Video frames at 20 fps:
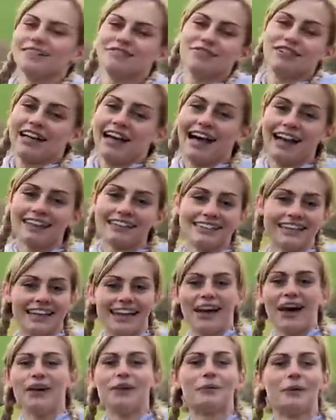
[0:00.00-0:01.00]

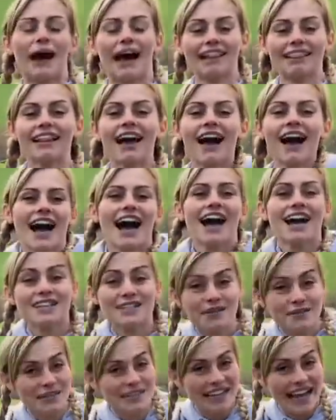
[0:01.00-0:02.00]
reality. Oh, well. As
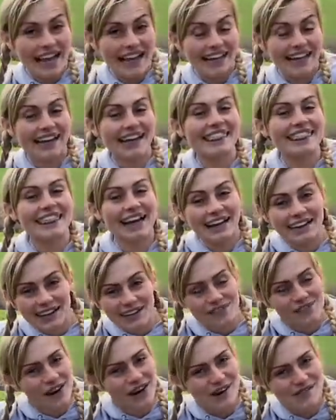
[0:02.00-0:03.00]
I was saying, thank
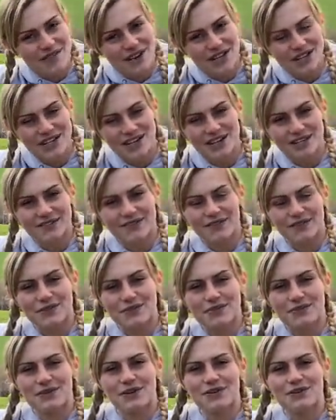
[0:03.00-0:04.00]
you very much, guys, for
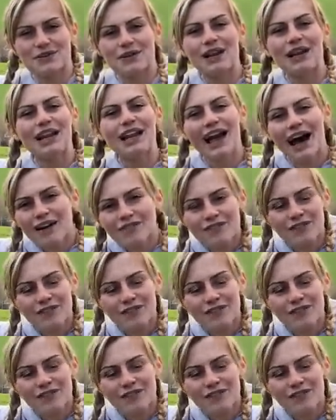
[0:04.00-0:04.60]
all your love